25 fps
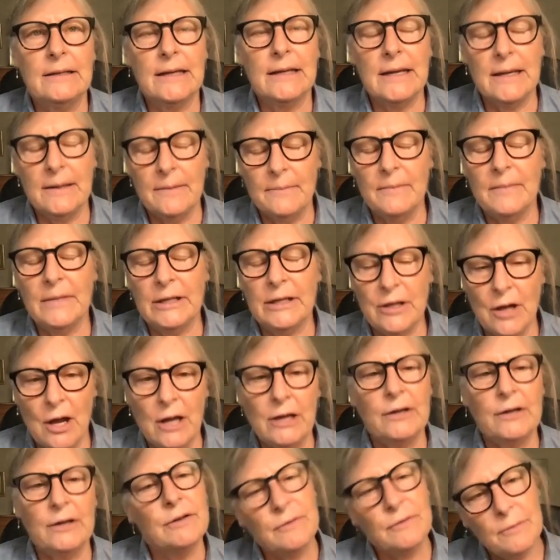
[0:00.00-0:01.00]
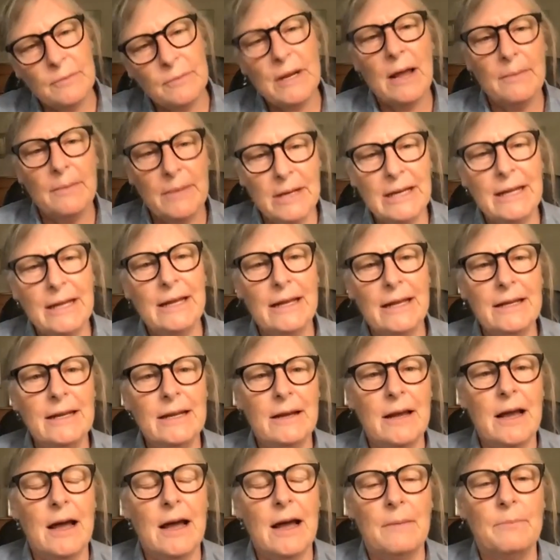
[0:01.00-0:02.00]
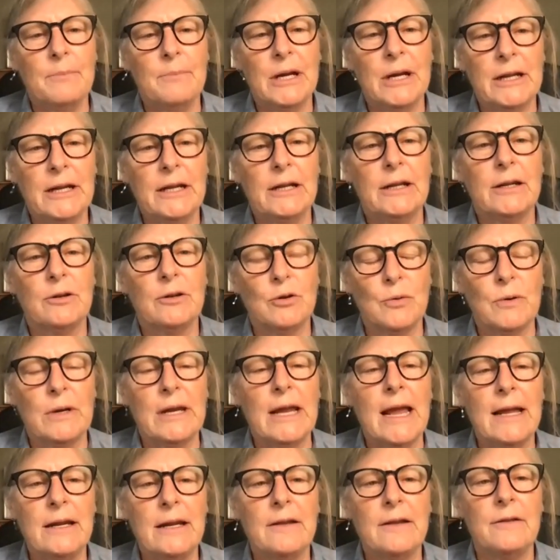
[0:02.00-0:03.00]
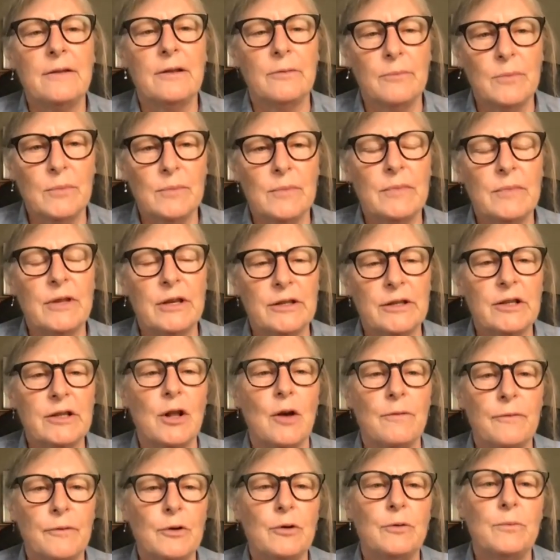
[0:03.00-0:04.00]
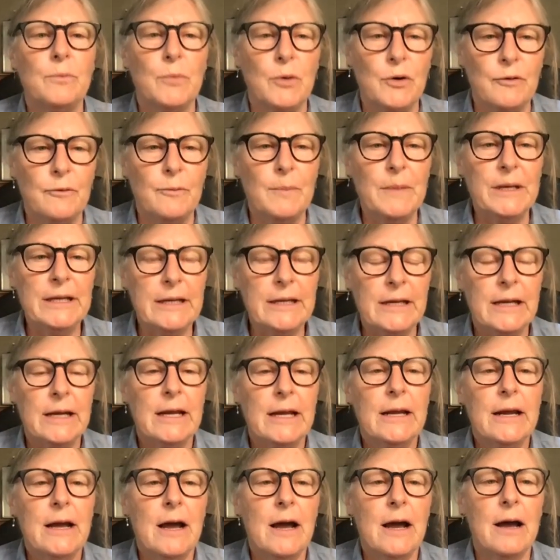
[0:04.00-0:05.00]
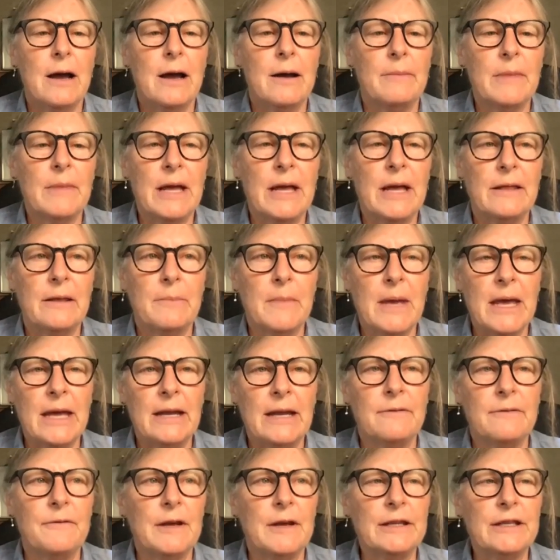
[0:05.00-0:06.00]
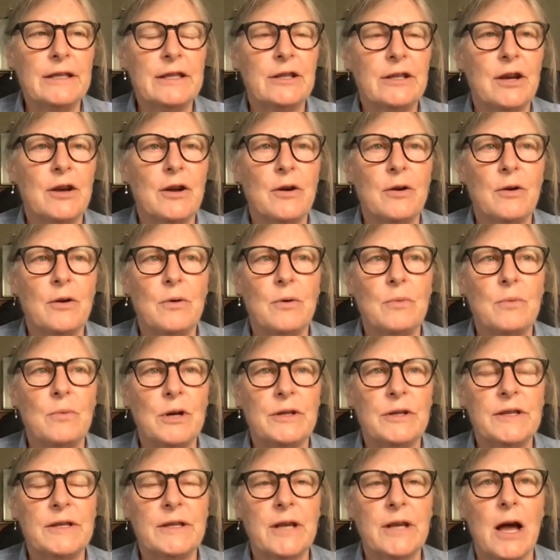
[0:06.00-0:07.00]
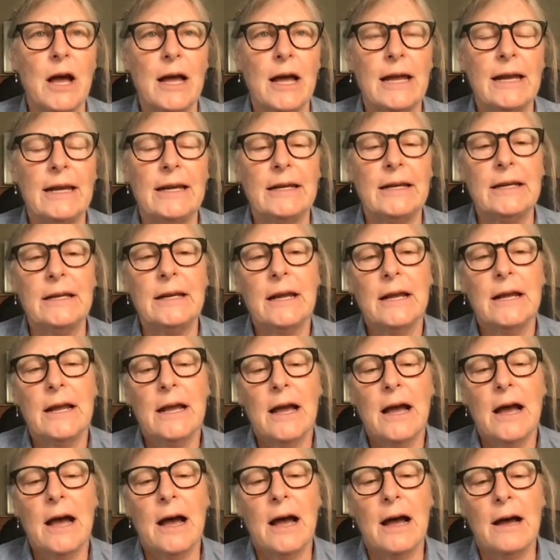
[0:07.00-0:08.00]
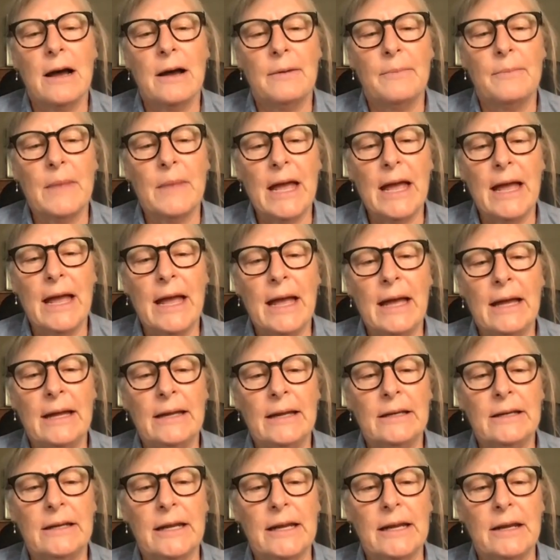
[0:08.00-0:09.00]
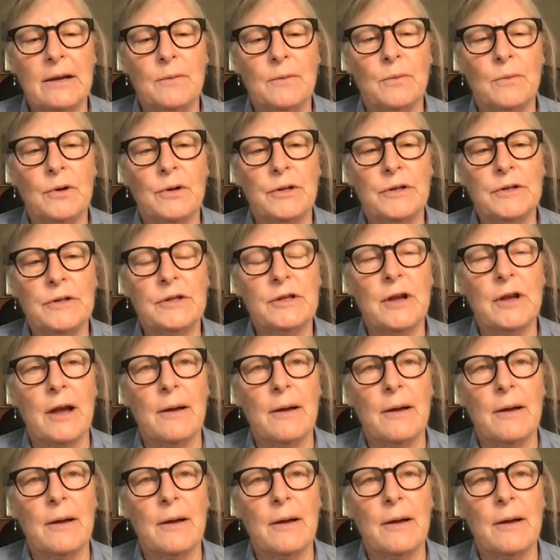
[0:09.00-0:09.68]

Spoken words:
keep McDonald's from coming in, but it created the slow food movement. And the manifesto was signed and it was